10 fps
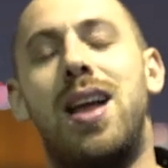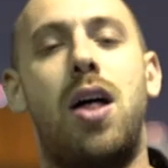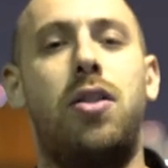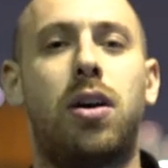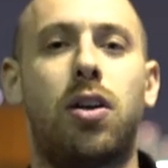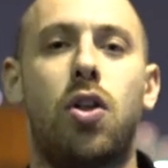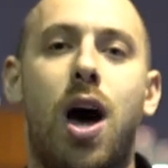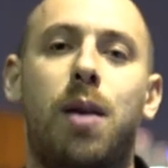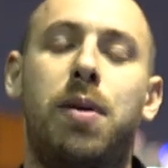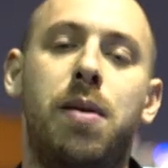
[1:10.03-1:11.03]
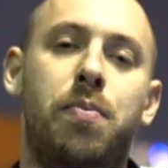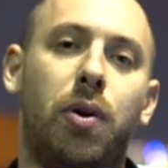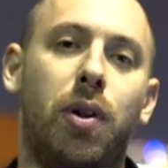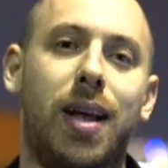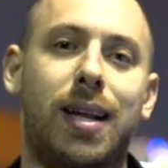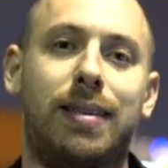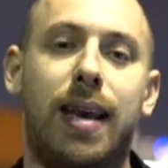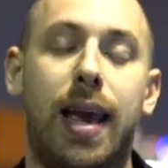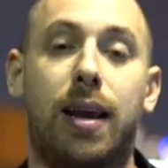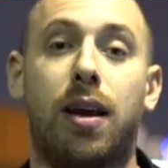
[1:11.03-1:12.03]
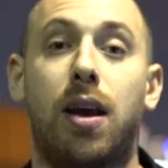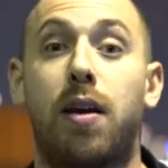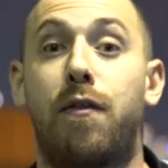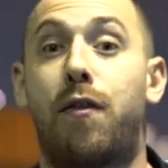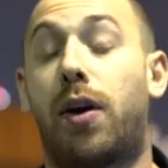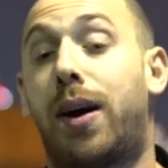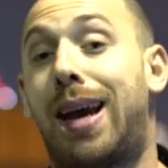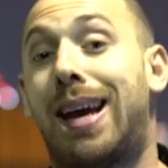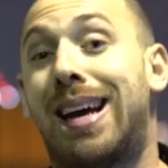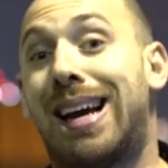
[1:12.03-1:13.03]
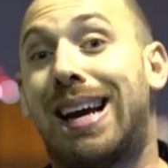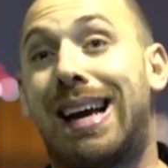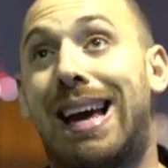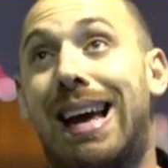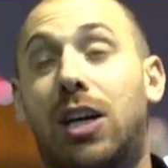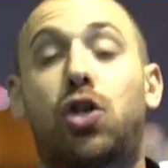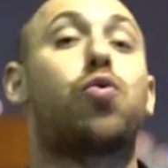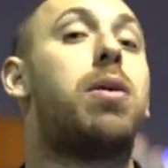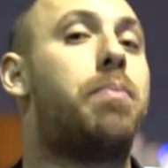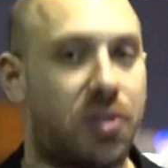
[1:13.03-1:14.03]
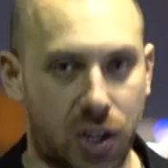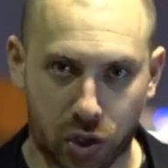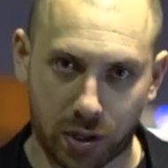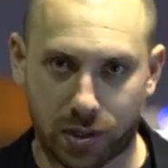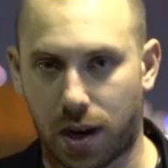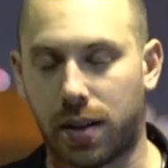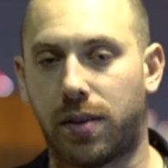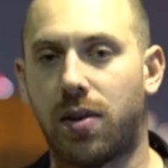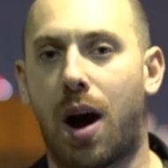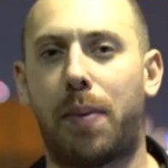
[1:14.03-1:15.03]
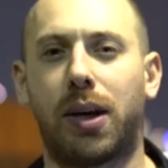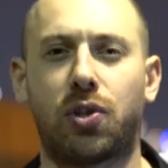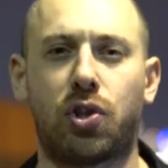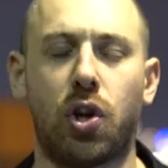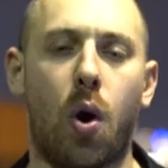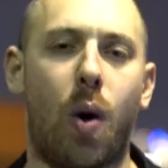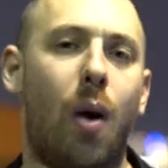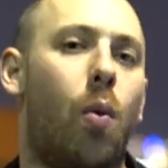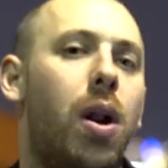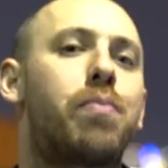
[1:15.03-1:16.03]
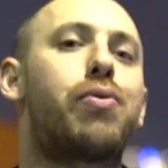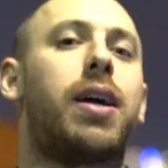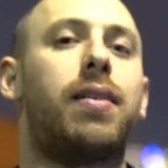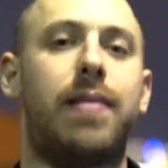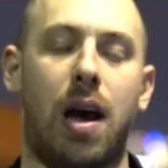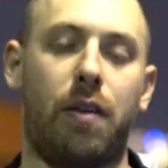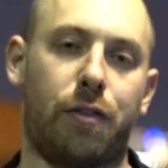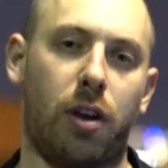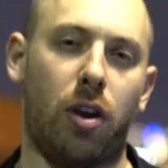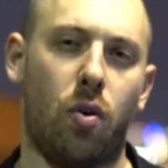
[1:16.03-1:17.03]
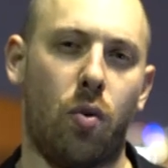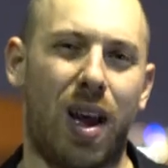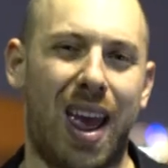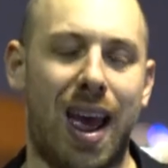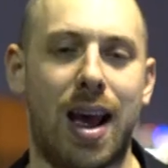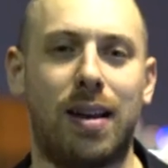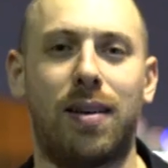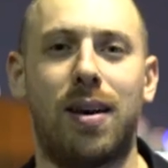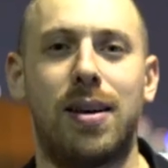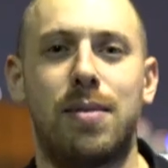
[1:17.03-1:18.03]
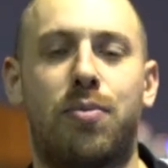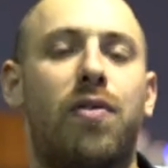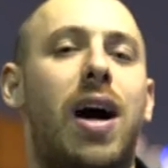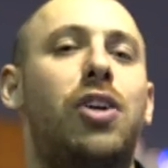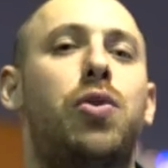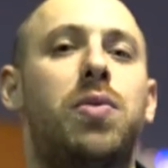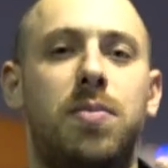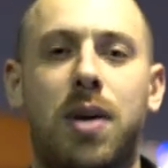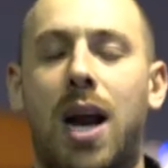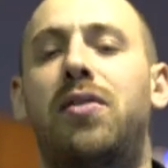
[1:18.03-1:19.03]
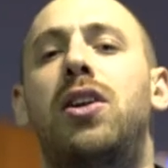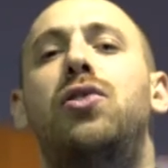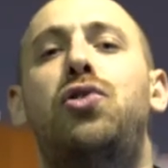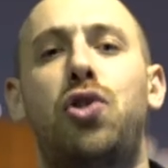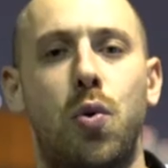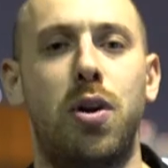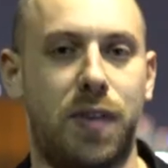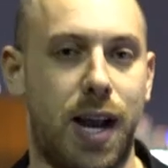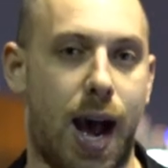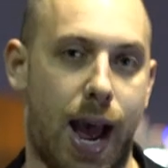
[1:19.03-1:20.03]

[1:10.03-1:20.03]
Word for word: Now, there are a lot of people that take very extreme positions on the topic. So I want to break it down for you and provide you with some kind of an intuitive